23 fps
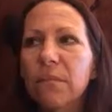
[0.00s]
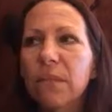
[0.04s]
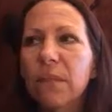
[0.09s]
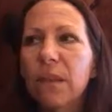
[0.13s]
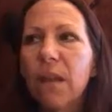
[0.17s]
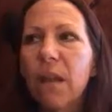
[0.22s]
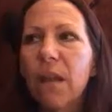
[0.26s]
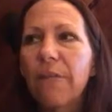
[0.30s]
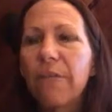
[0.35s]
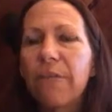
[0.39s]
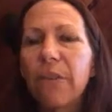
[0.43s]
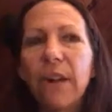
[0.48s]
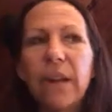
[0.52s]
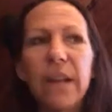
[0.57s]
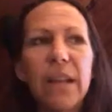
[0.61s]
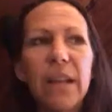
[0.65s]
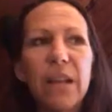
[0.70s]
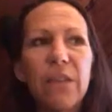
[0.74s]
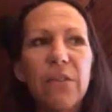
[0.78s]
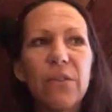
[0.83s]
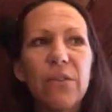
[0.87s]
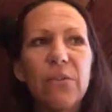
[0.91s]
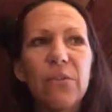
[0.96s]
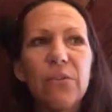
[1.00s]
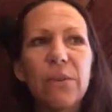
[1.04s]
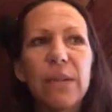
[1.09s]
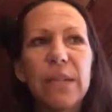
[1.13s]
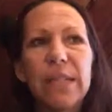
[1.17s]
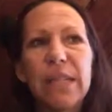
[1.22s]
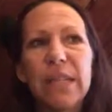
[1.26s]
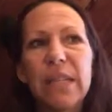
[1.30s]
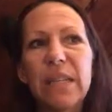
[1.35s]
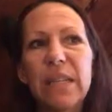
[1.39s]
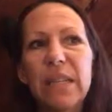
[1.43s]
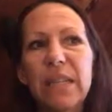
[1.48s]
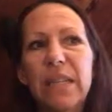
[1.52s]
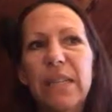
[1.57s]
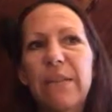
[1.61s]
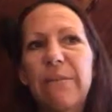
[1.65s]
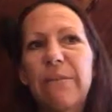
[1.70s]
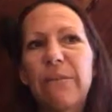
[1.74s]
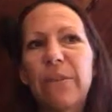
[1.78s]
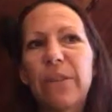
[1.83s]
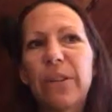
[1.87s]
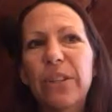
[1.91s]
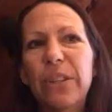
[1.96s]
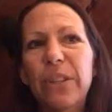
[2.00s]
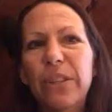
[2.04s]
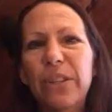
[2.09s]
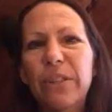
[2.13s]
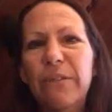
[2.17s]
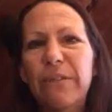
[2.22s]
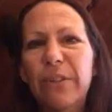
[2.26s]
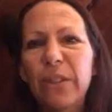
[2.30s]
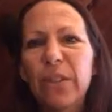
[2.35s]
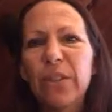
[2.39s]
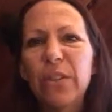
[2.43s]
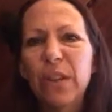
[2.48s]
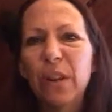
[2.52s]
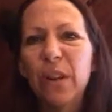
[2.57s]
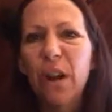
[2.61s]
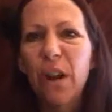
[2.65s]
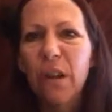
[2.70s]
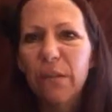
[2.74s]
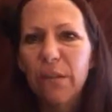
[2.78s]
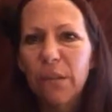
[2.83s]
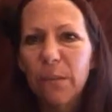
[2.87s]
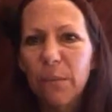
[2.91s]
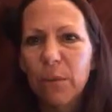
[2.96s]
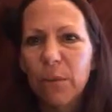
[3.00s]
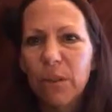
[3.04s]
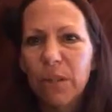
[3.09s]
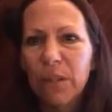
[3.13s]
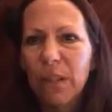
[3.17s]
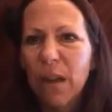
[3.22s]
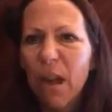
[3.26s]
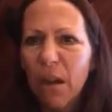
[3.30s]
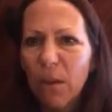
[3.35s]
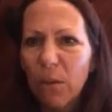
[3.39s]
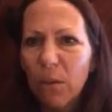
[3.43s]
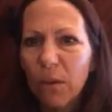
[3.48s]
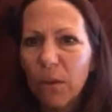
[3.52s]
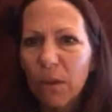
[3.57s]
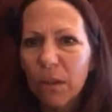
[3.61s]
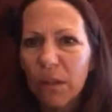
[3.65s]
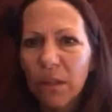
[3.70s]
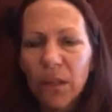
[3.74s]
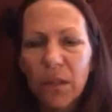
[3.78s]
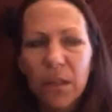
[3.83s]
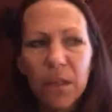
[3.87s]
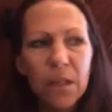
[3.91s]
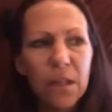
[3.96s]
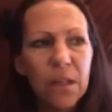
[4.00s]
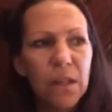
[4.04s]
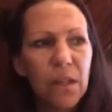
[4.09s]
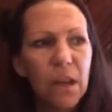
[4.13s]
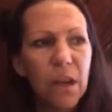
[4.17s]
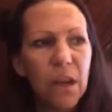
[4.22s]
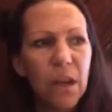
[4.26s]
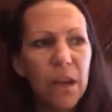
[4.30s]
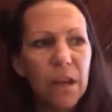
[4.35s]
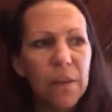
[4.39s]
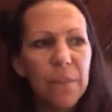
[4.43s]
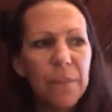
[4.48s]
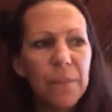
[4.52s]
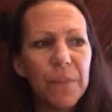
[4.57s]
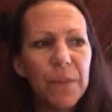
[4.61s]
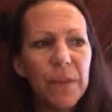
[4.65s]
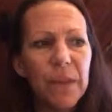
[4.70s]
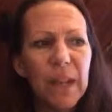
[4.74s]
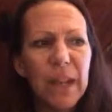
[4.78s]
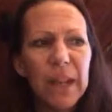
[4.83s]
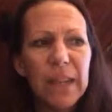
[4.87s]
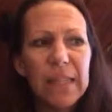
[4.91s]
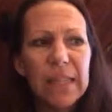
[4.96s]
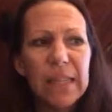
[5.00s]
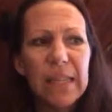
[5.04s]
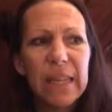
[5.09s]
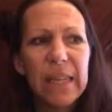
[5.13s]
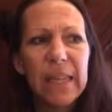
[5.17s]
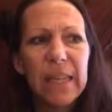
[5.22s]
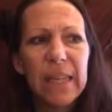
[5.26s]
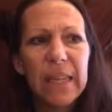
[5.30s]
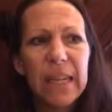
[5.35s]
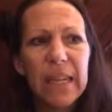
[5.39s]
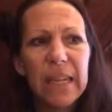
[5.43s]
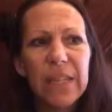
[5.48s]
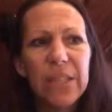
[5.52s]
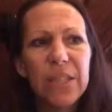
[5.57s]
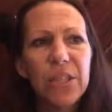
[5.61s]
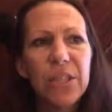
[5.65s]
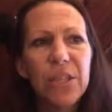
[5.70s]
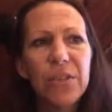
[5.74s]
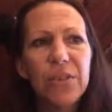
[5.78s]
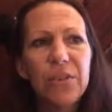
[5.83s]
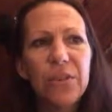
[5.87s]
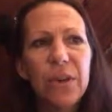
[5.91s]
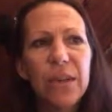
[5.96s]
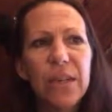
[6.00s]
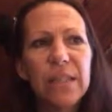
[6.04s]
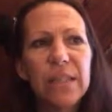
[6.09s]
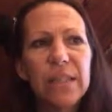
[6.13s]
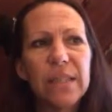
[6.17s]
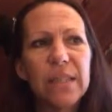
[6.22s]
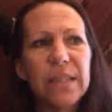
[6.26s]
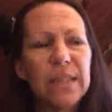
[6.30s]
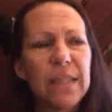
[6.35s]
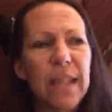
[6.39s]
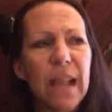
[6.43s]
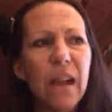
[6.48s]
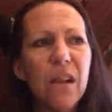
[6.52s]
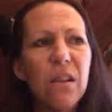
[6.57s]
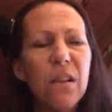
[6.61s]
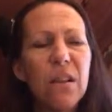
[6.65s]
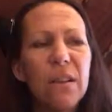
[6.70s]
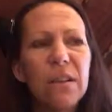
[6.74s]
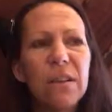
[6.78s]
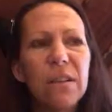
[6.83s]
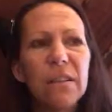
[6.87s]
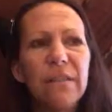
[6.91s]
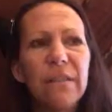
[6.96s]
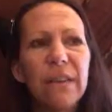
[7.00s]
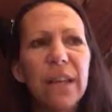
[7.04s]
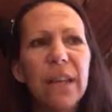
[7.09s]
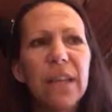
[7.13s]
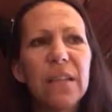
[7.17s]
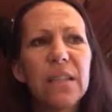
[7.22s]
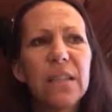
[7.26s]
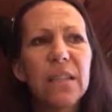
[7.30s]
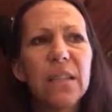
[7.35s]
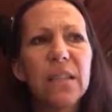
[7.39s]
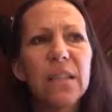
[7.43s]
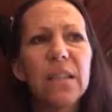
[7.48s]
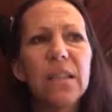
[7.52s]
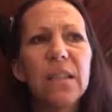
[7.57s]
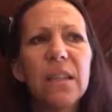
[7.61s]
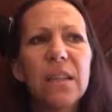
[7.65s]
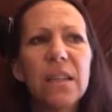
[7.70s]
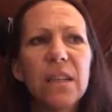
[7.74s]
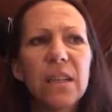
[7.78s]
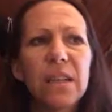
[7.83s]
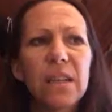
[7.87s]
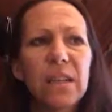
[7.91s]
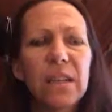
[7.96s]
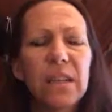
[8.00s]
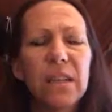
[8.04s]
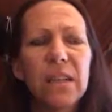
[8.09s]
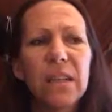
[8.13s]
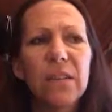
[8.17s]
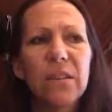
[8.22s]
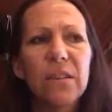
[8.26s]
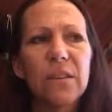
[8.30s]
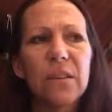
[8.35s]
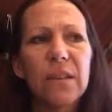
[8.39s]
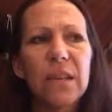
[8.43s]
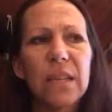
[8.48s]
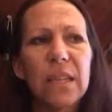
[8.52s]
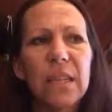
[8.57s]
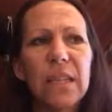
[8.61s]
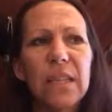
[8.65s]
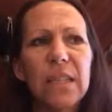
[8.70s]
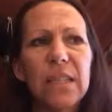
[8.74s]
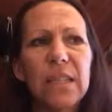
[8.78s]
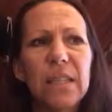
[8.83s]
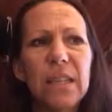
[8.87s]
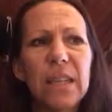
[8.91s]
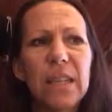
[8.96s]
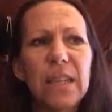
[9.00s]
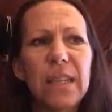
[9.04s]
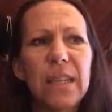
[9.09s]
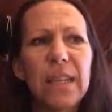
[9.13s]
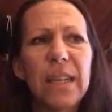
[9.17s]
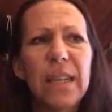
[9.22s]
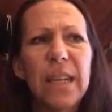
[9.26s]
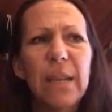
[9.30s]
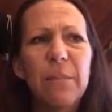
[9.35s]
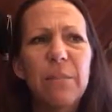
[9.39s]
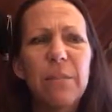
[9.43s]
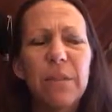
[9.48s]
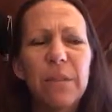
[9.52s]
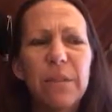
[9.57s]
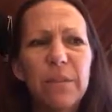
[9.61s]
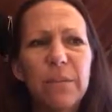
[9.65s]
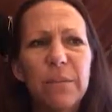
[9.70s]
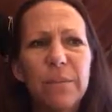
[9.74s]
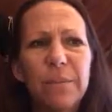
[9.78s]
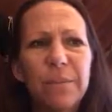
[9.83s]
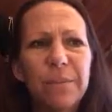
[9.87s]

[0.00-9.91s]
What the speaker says: Not for any other reason except for it just feels uncomfortable. It's awkward. The guy standing next to you has a scowl on his face, and he keeps